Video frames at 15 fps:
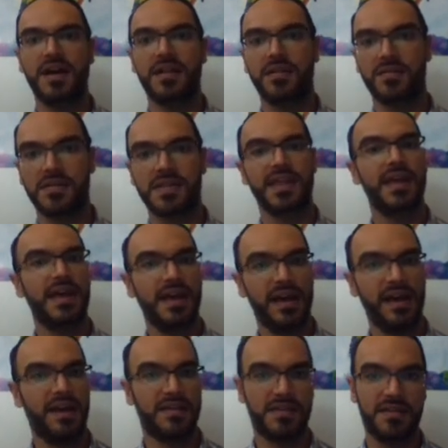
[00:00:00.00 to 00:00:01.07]
colors
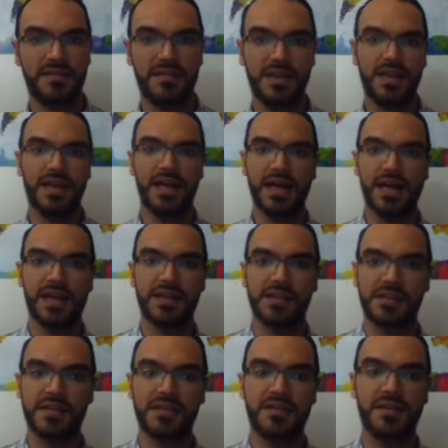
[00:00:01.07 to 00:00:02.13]
as the
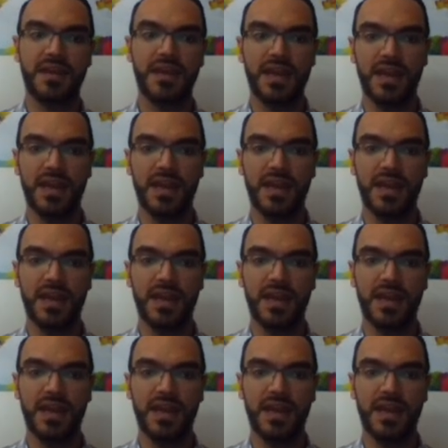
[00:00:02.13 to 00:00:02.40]
highest